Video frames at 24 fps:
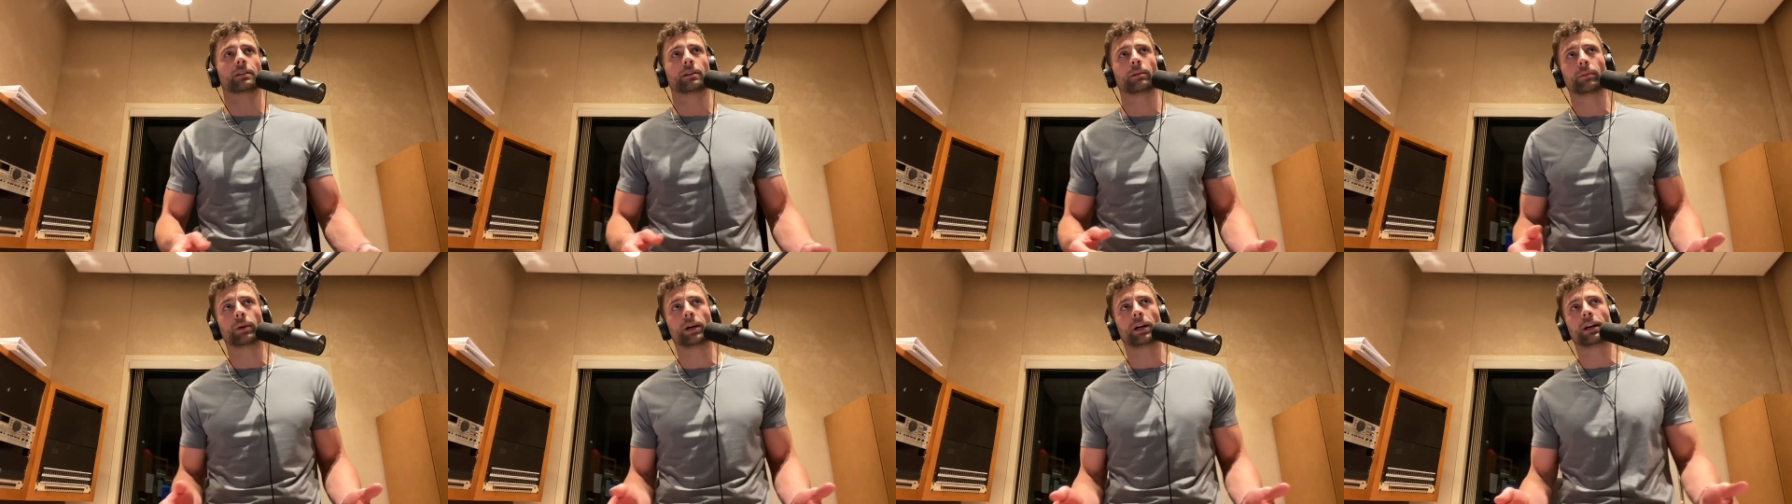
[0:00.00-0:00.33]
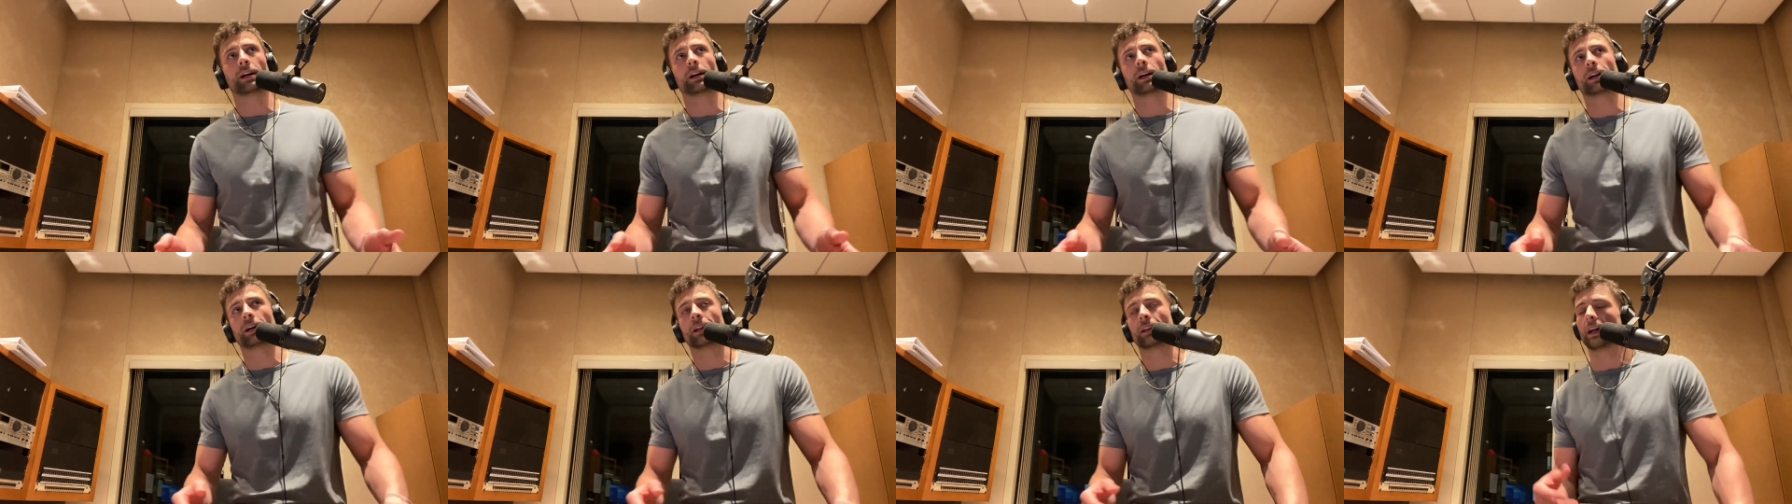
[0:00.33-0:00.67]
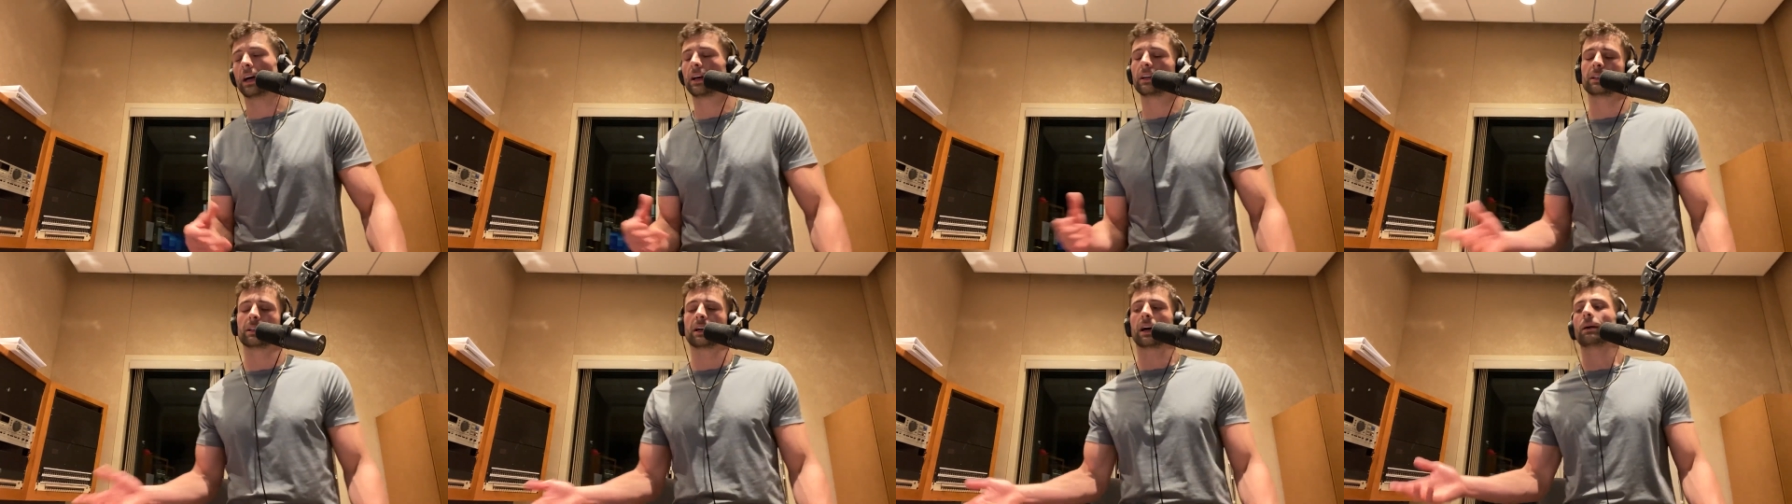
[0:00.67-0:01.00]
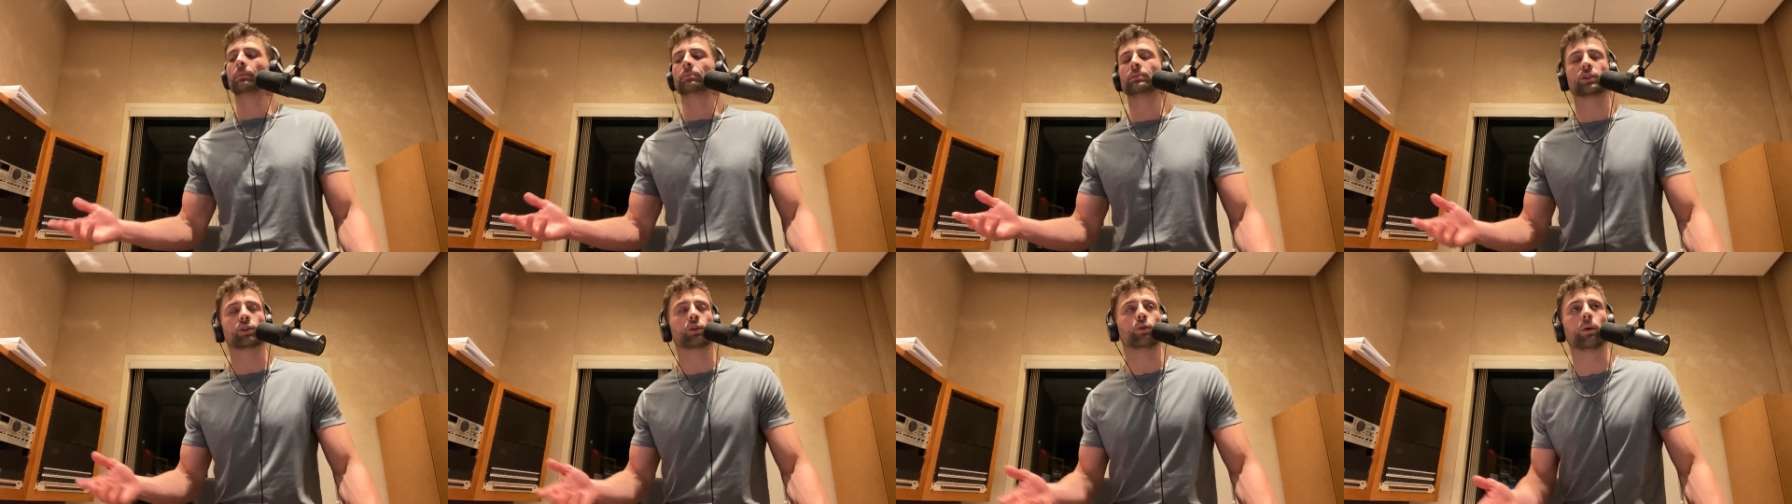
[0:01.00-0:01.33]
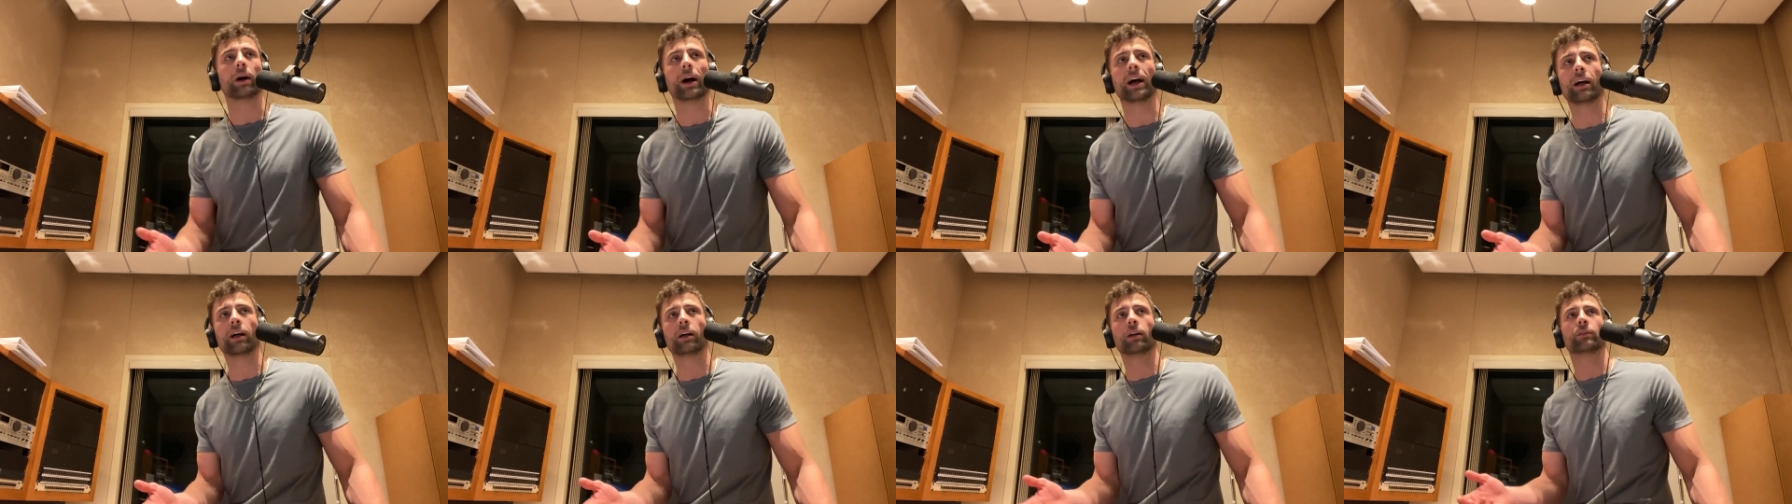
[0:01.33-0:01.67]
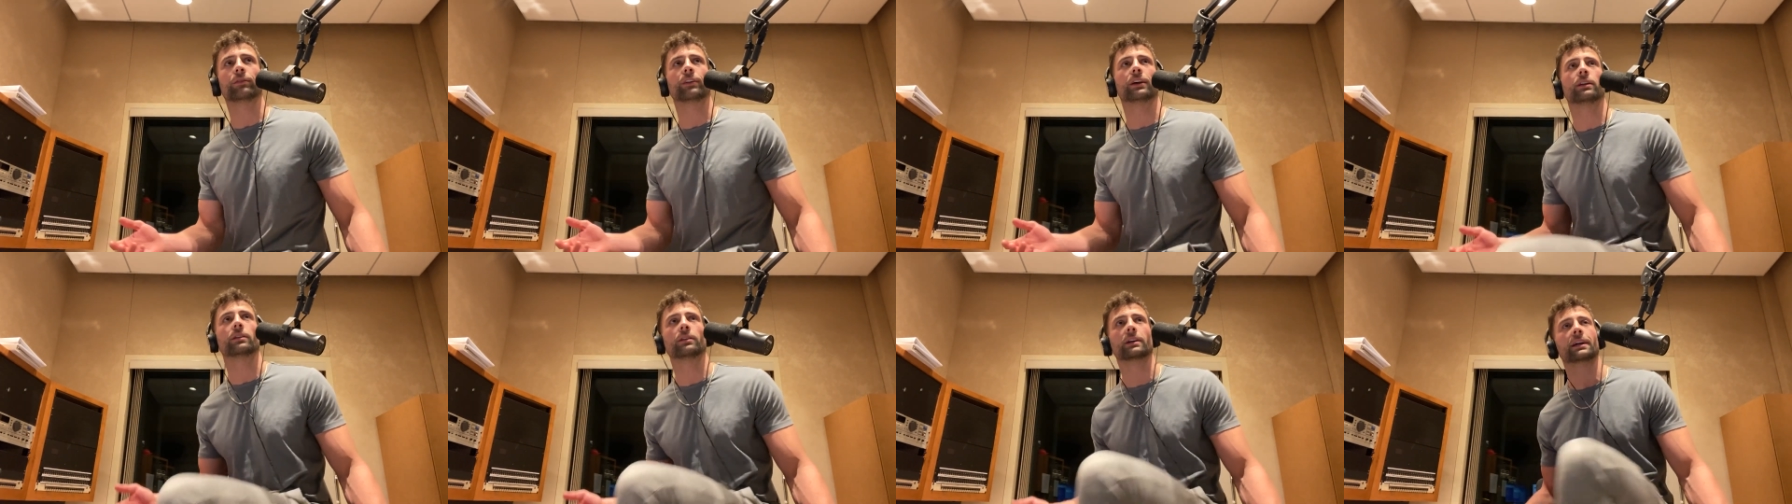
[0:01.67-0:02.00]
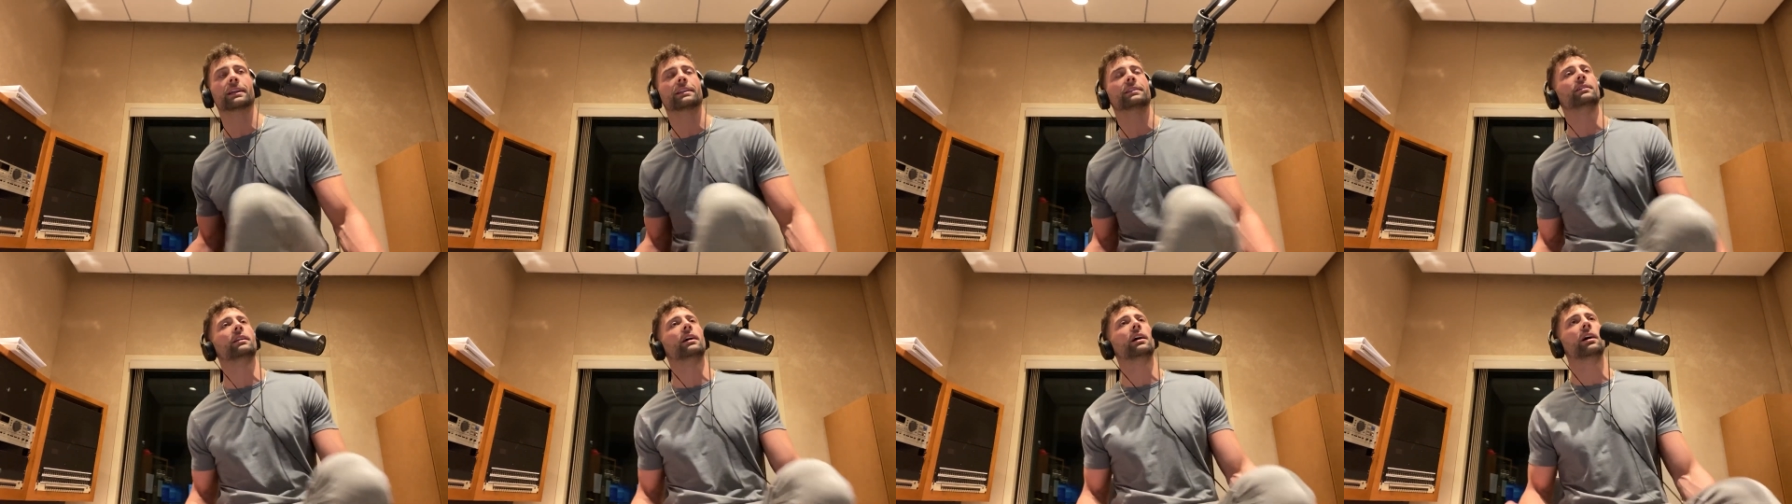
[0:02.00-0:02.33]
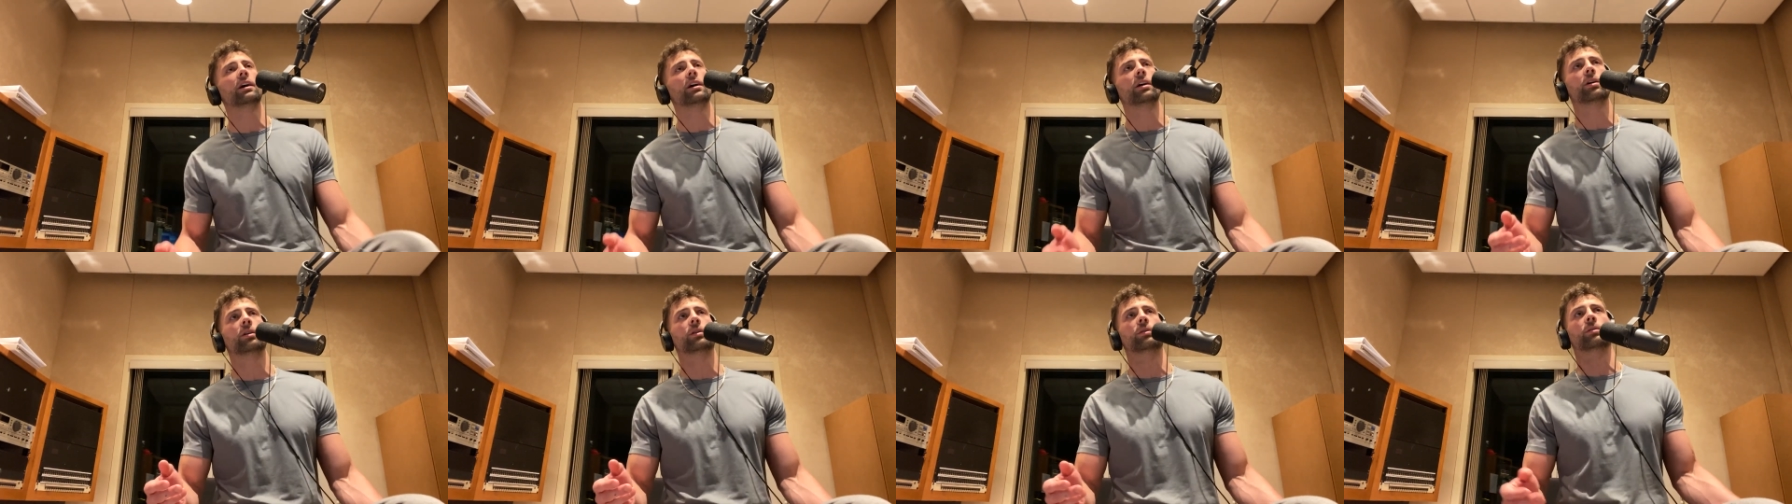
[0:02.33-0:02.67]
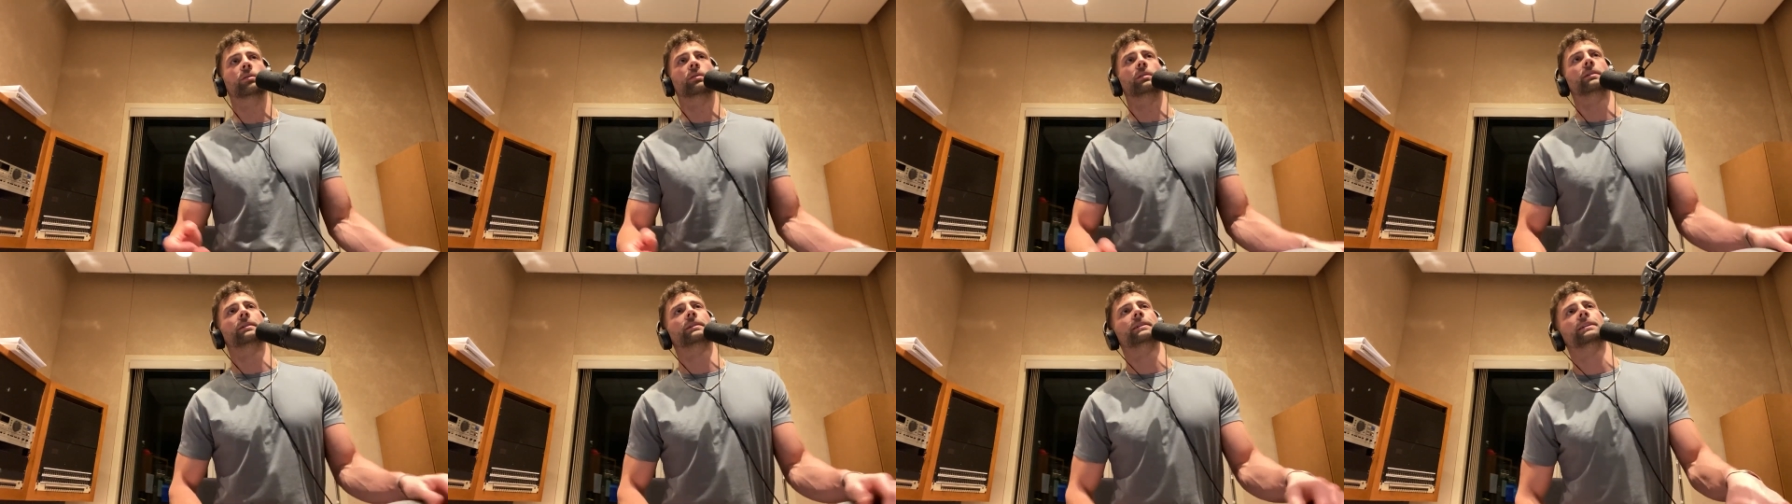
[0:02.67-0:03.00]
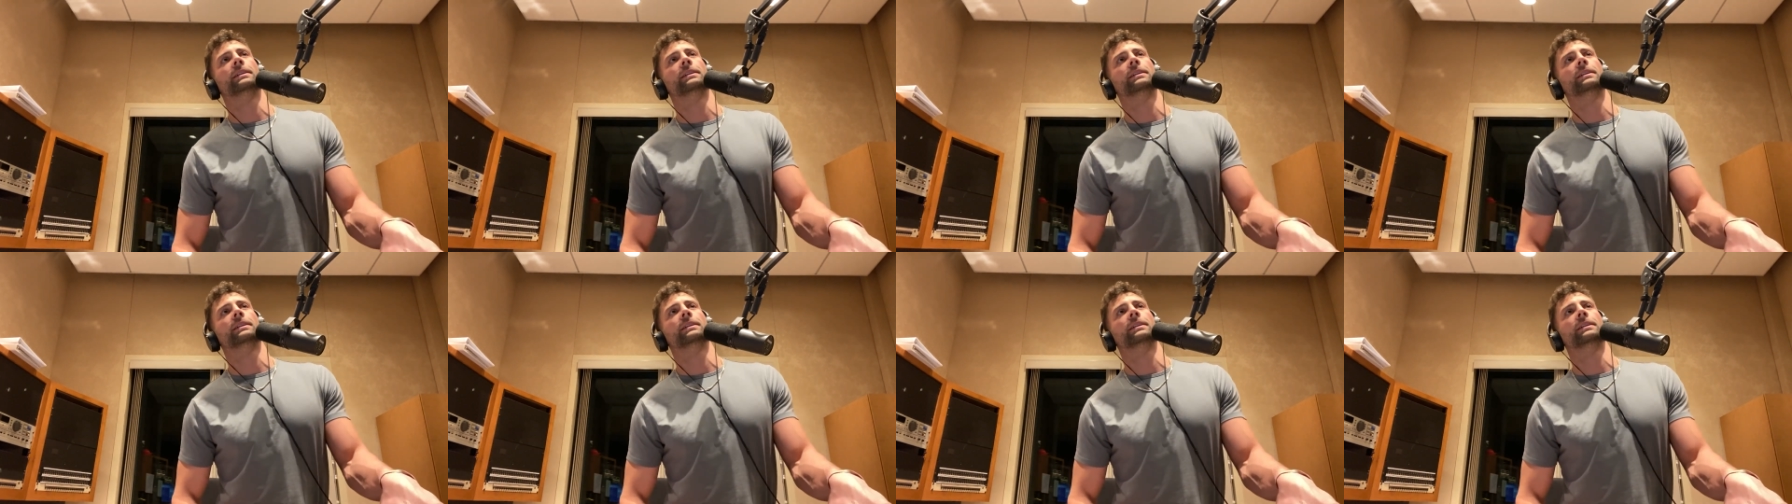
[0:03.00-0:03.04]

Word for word: Come on. I I'm 12. I don't no.